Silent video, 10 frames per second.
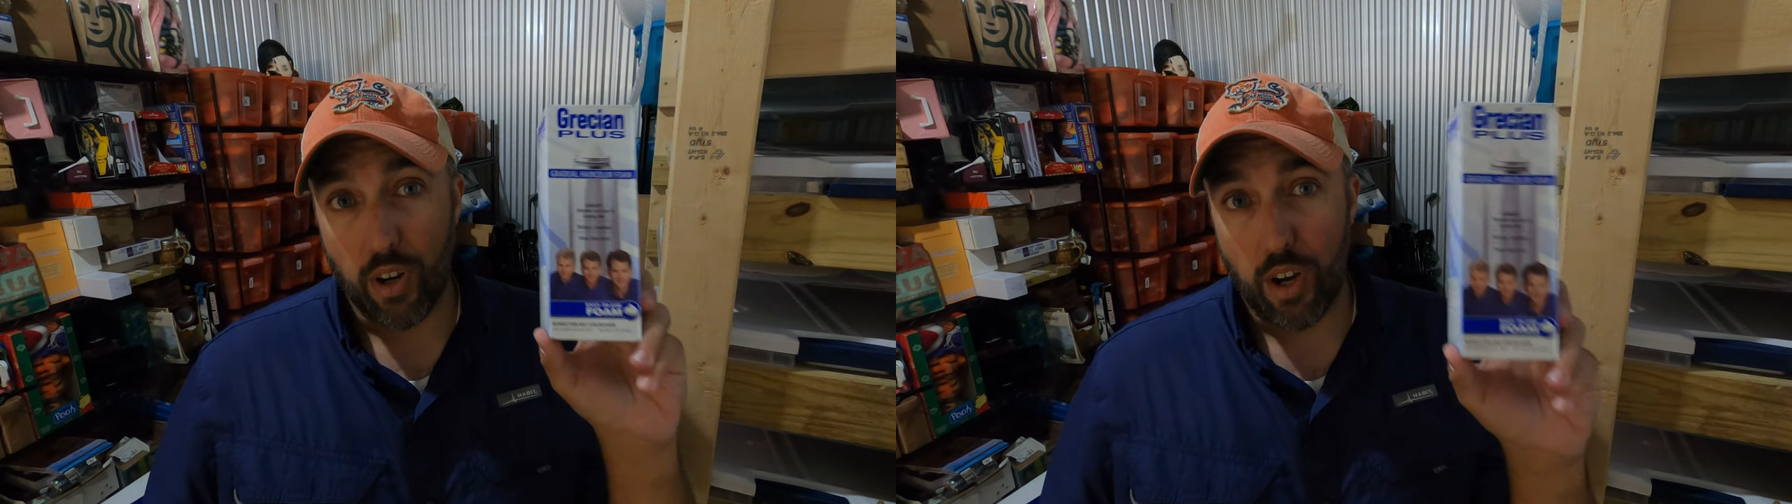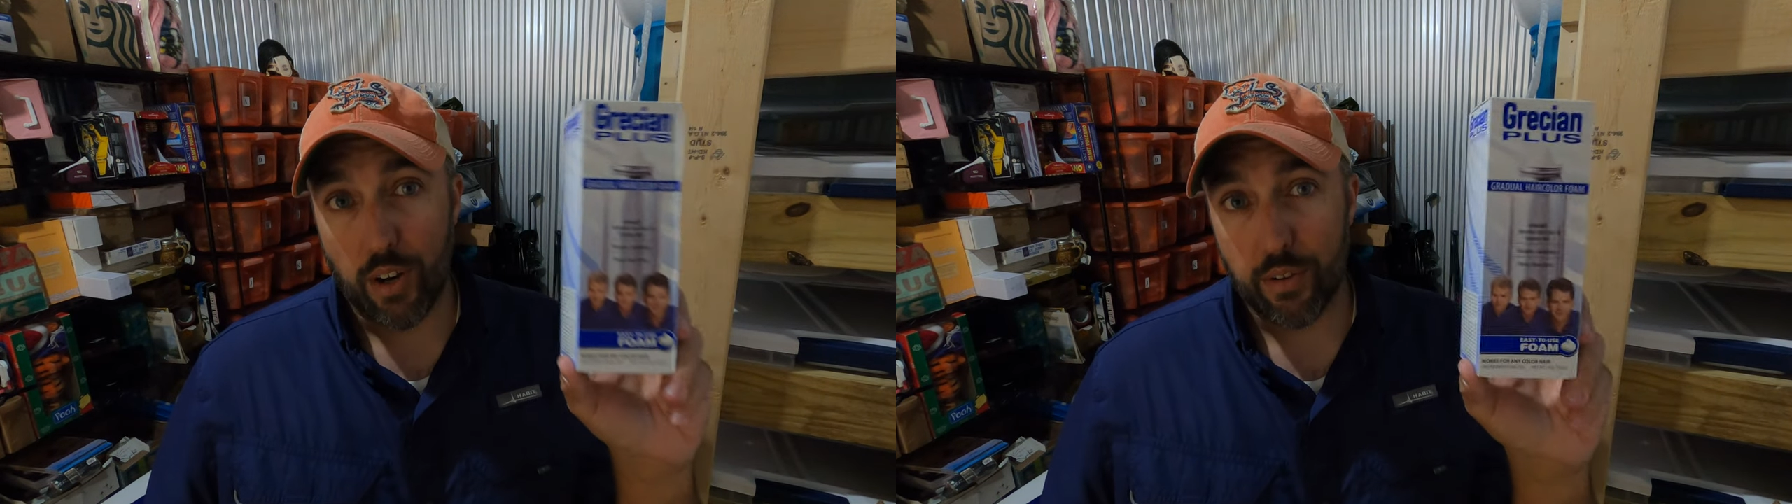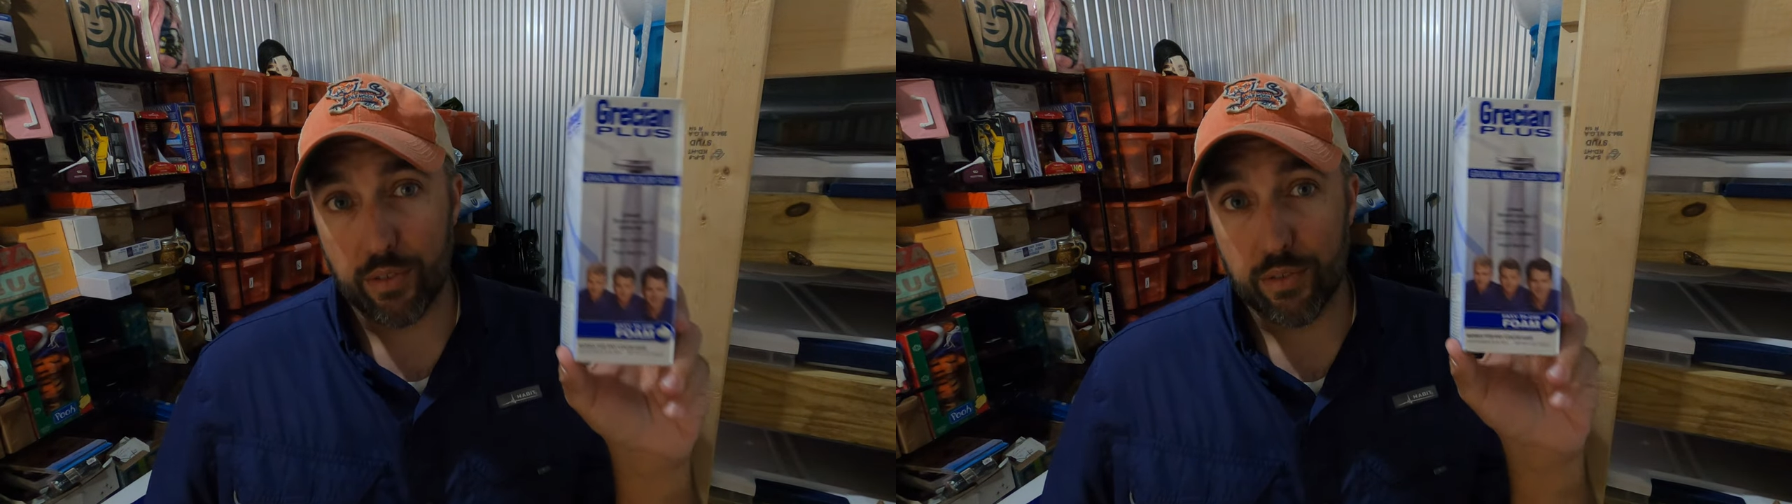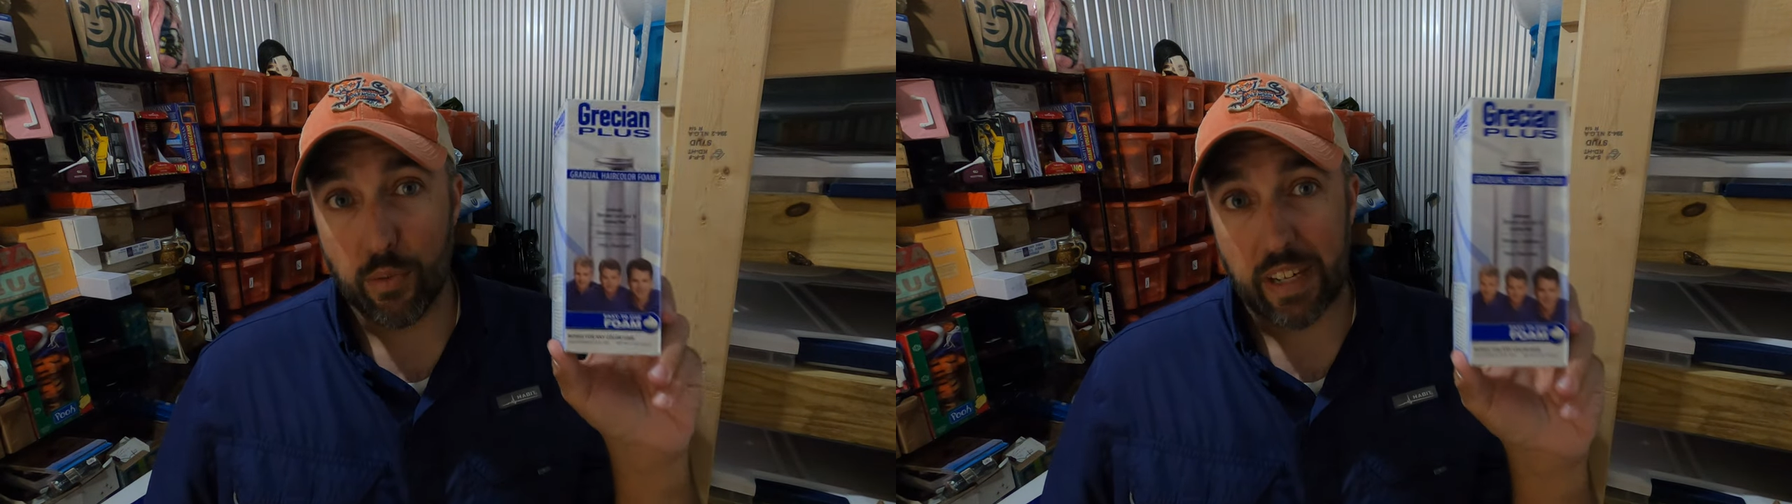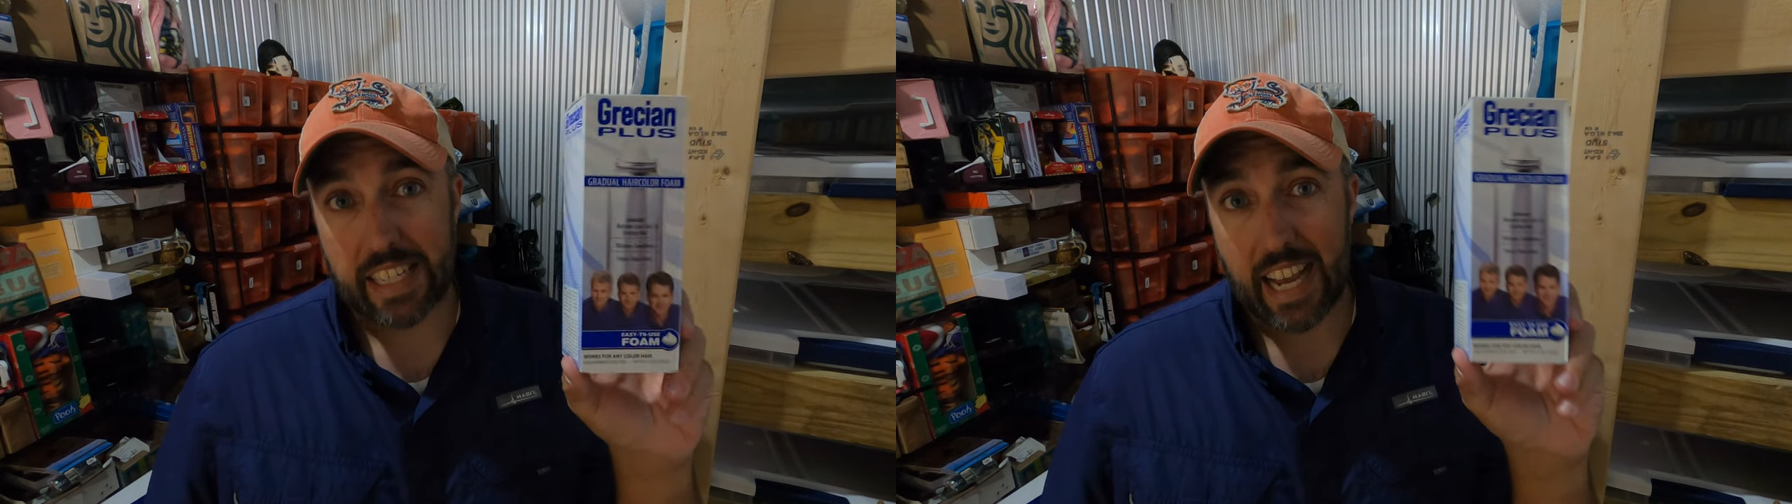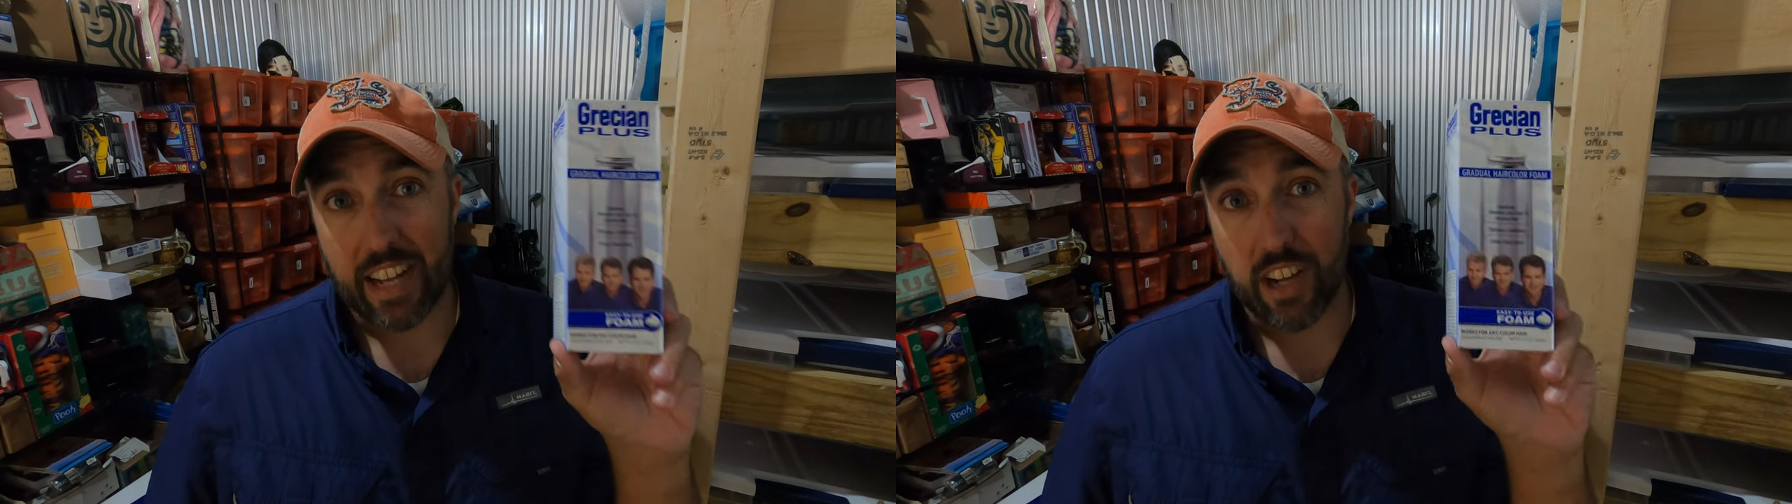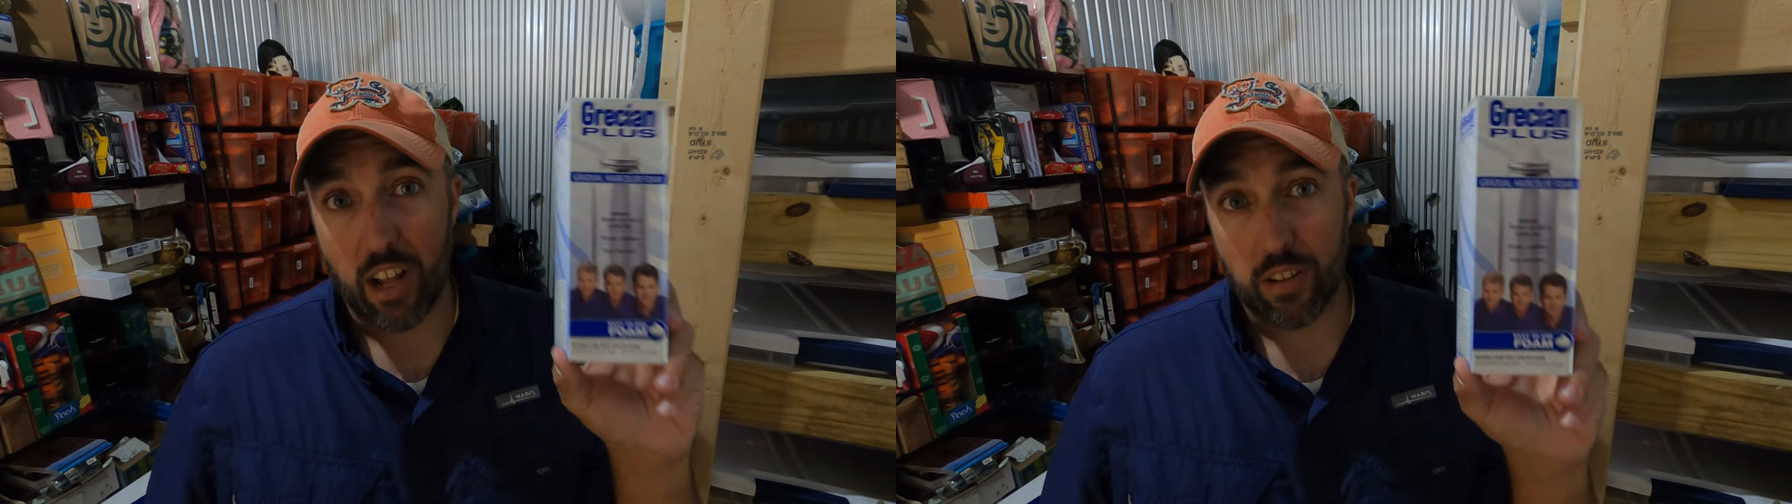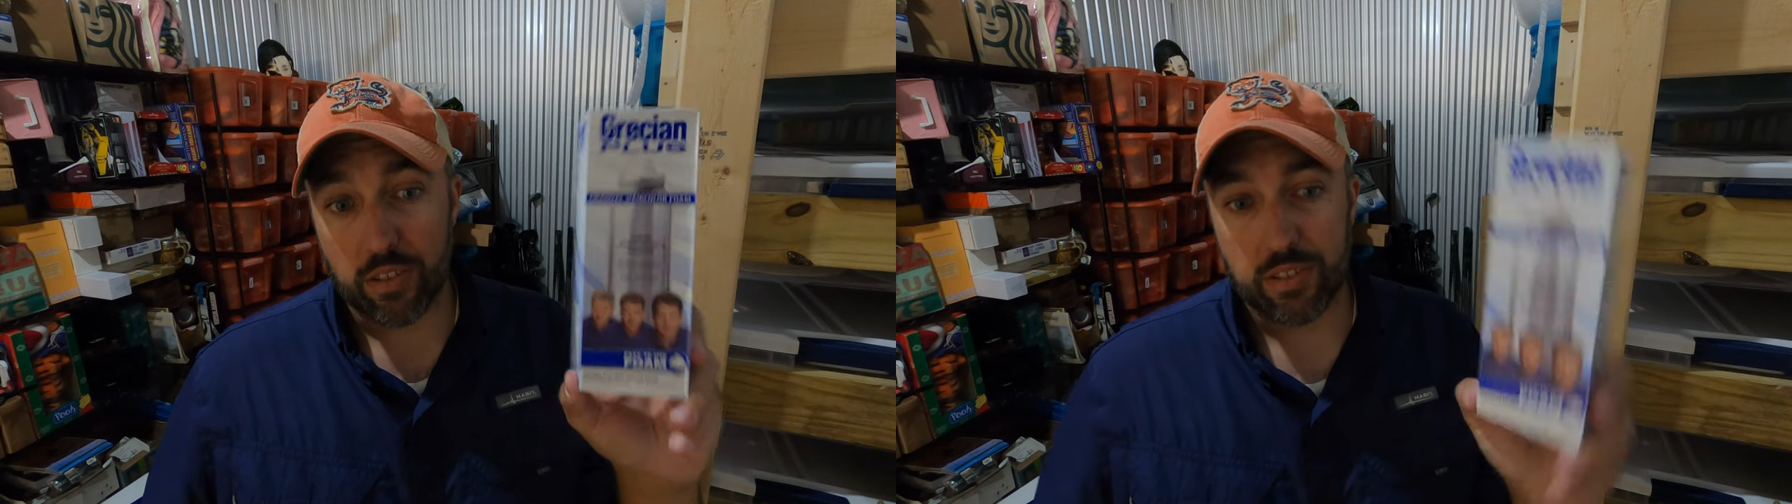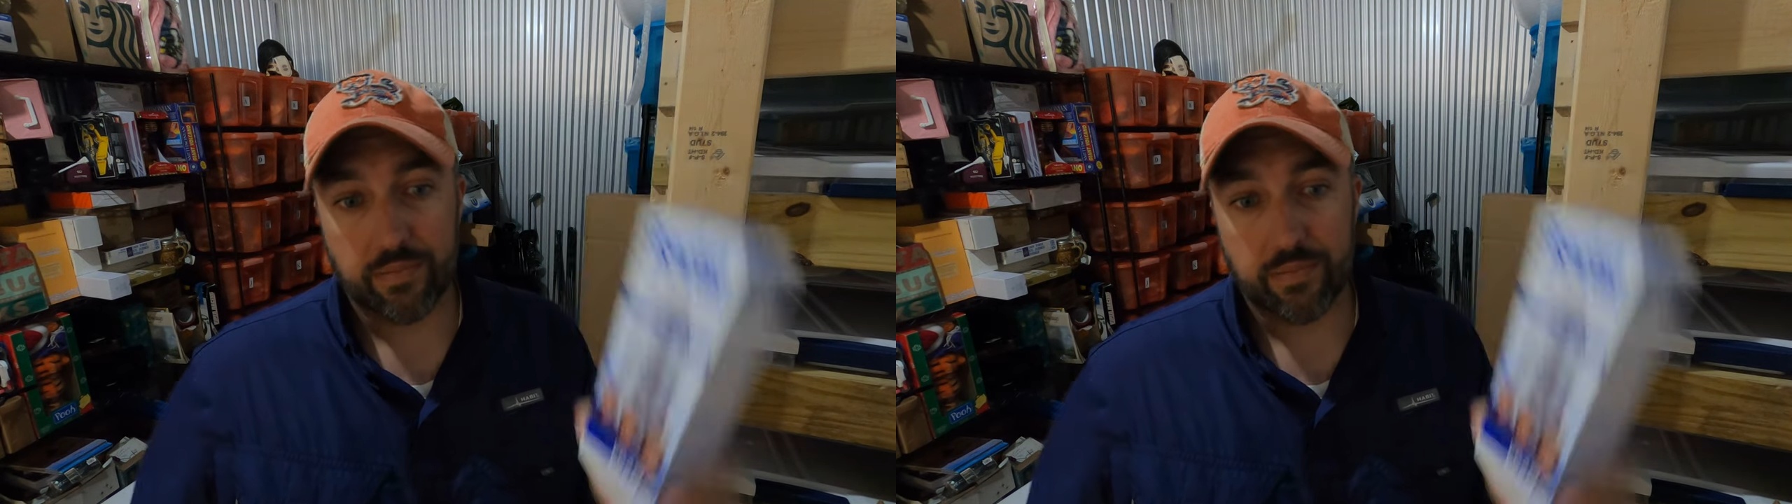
$129.